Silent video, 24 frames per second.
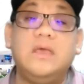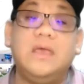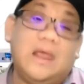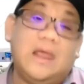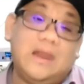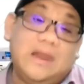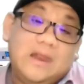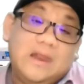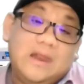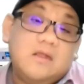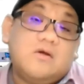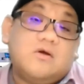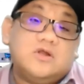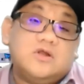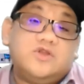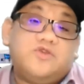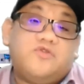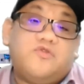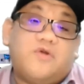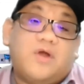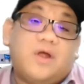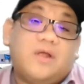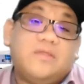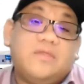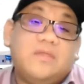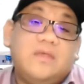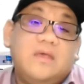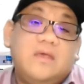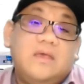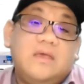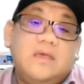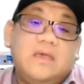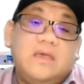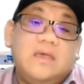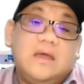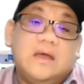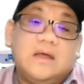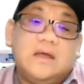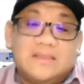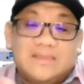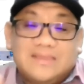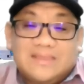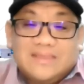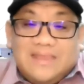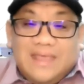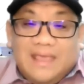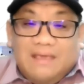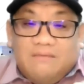And in contrast, a
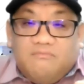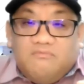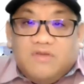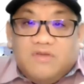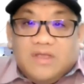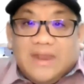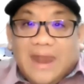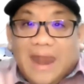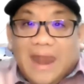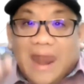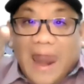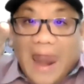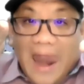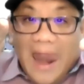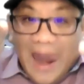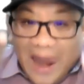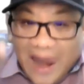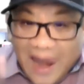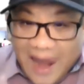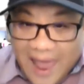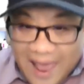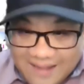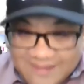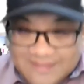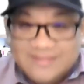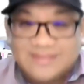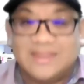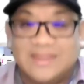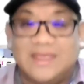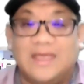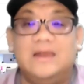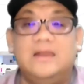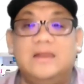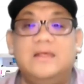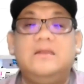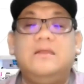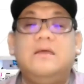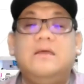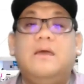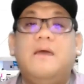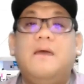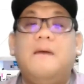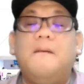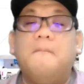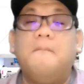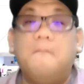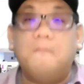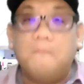team with less talent,
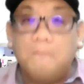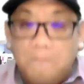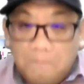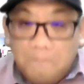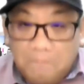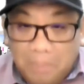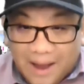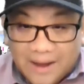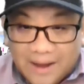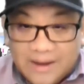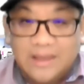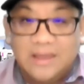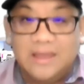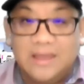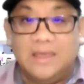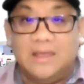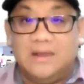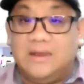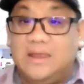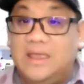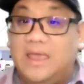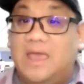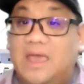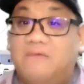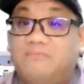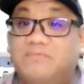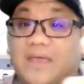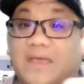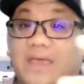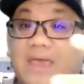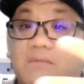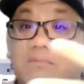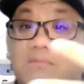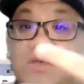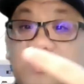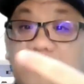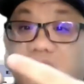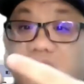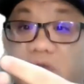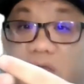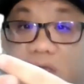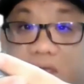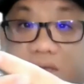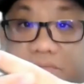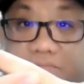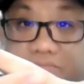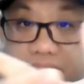but they have the chemistry,